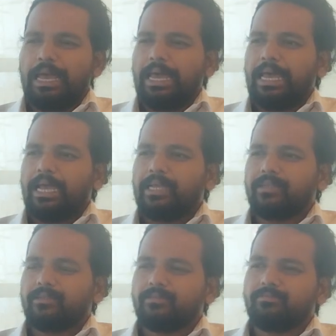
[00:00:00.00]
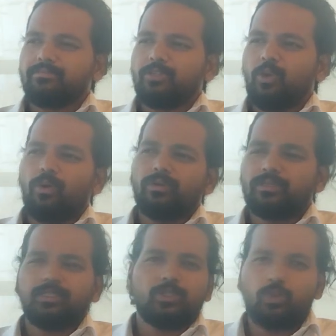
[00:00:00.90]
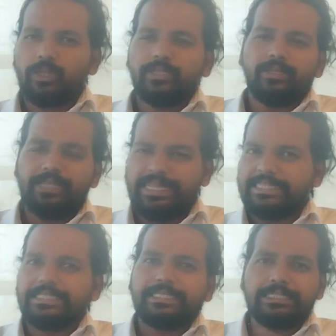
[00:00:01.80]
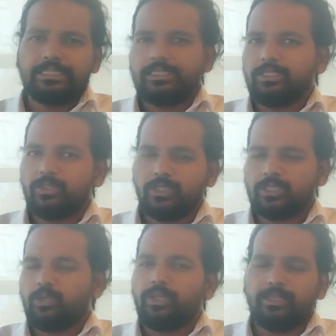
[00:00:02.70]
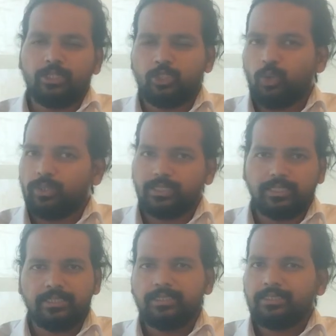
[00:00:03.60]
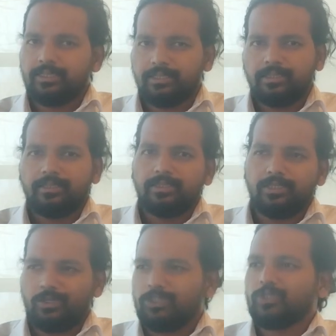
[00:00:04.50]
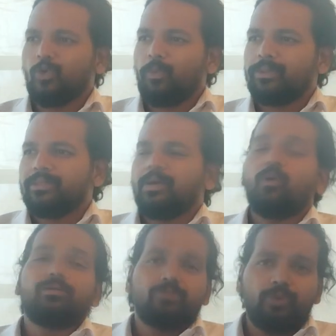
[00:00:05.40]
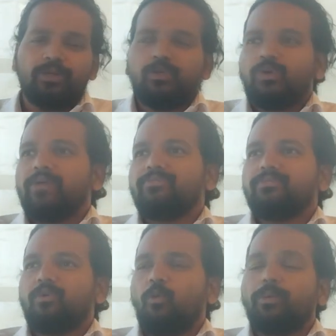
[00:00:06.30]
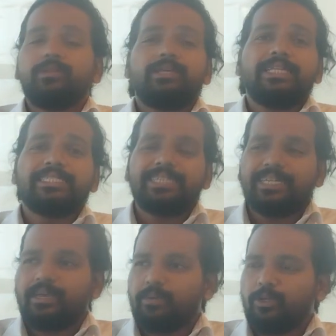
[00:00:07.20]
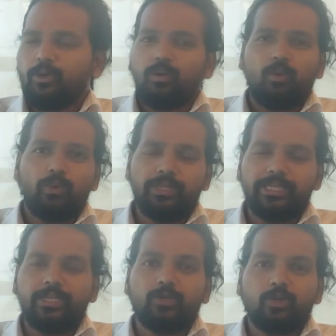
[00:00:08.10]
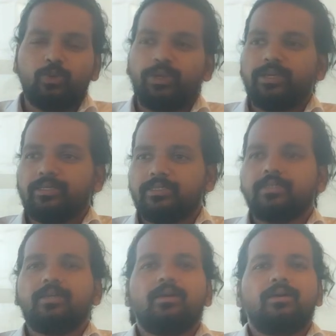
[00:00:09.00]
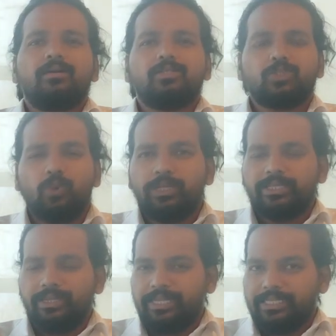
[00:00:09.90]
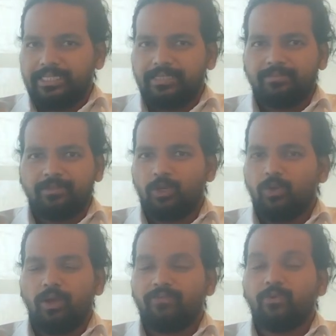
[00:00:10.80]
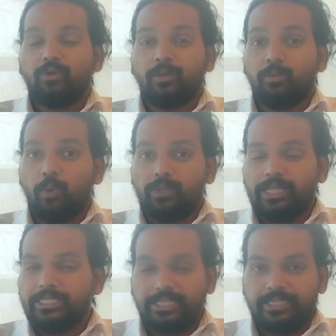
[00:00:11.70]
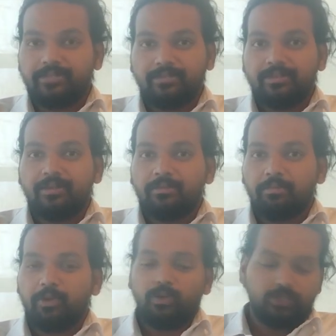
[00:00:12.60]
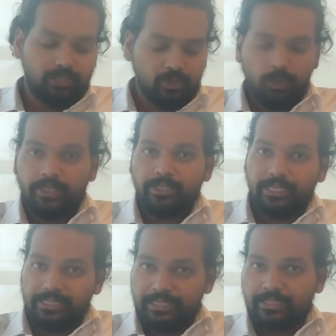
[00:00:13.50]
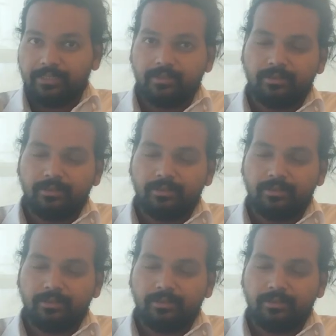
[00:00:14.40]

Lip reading: and you are just scrolling the reels, you're just scrolling the shorts, you just open or you have opened the Instagram and your only thing you're doing is scrolling the reels. You have not uploaded anything, but you're just scrolling reels.